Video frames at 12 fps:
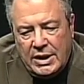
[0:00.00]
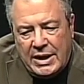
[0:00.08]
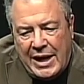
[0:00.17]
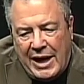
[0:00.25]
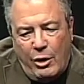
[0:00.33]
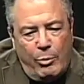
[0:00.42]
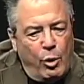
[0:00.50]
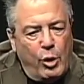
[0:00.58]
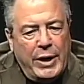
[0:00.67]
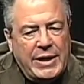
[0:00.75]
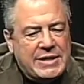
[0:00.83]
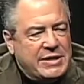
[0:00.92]

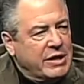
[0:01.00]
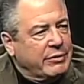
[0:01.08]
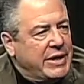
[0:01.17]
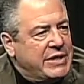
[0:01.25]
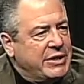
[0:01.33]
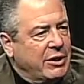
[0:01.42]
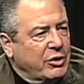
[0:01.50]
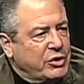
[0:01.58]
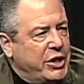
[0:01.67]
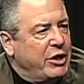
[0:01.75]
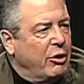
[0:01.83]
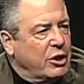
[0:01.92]
cowboy series, you know
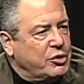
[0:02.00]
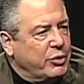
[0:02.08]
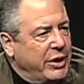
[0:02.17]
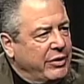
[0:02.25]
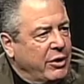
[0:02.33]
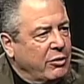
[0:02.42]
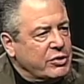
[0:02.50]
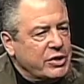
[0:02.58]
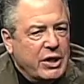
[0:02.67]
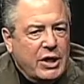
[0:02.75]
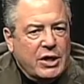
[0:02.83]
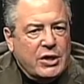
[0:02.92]
Gene Autry and those.
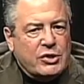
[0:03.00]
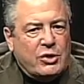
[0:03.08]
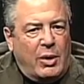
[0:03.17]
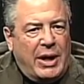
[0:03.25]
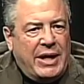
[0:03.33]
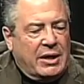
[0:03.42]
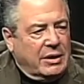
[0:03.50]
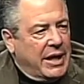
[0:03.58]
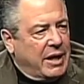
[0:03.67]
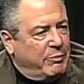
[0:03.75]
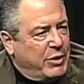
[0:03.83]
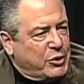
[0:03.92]
So I had a
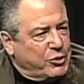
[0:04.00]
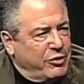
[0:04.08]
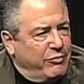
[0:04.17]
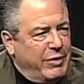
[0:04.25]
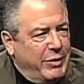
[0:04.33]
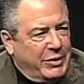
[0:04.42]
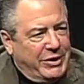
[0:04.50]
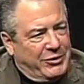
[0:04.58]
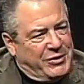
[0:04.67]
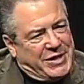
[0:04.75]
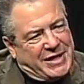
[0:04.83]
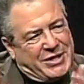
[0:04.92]
lot of pictures of me with little
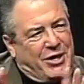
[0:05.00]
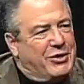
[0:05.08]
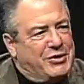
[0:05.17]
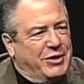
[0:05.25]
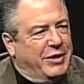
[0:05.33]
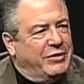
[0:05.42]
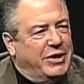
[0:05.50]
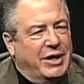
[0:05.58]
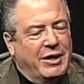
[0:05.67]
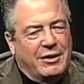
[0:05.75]
six guns and everything